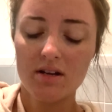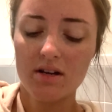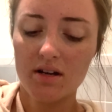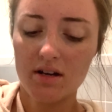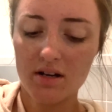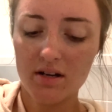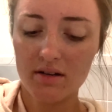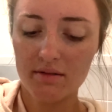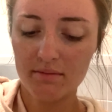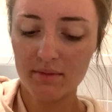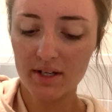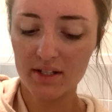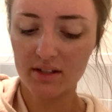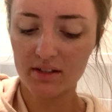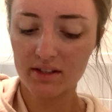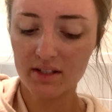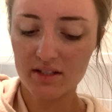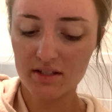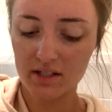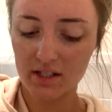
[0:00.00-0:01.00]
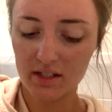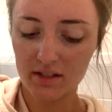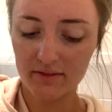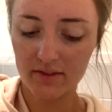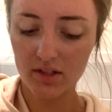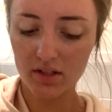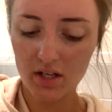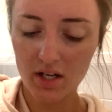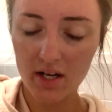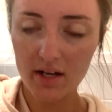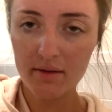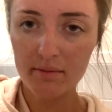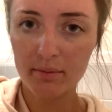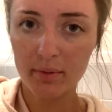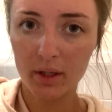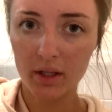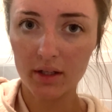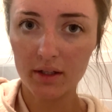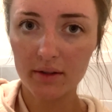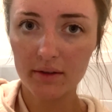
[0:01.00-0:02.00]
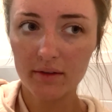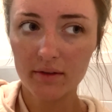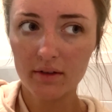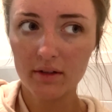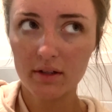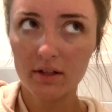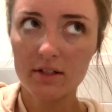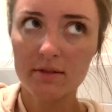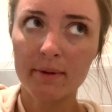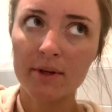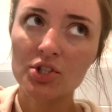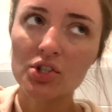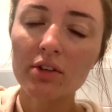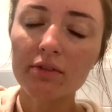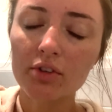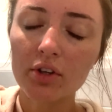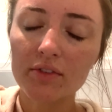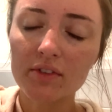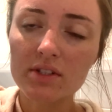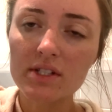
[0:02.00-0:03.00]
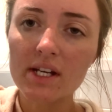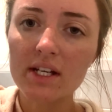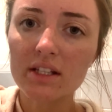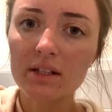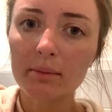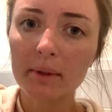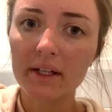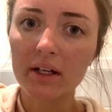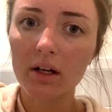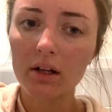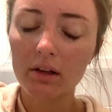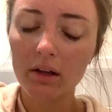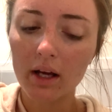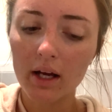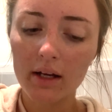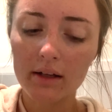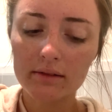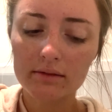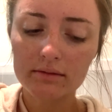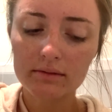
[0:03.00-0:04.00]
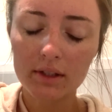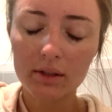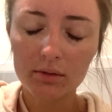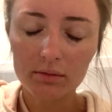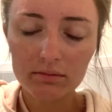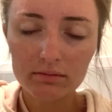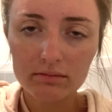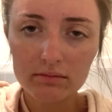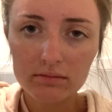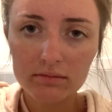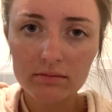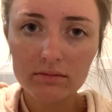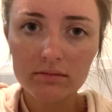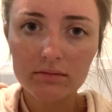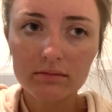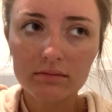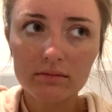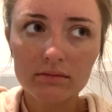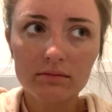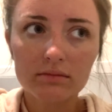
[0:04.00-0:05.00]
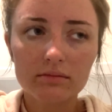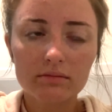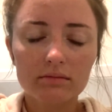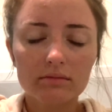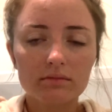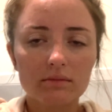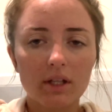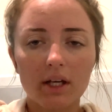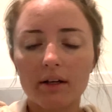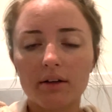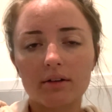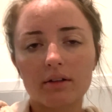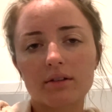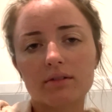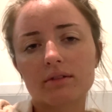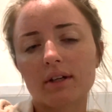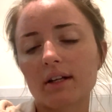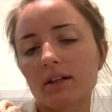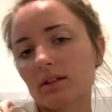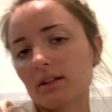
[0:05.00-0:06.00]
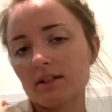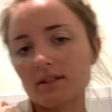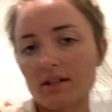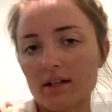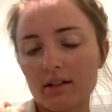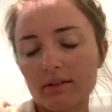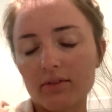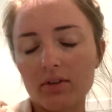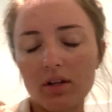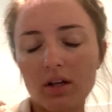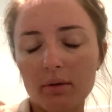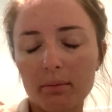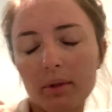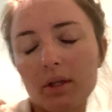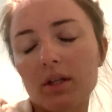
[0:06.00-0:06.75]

Um, I think that's kind of a lot, but especially if you have to take them like a lot, like I don't know. I think that's kind of a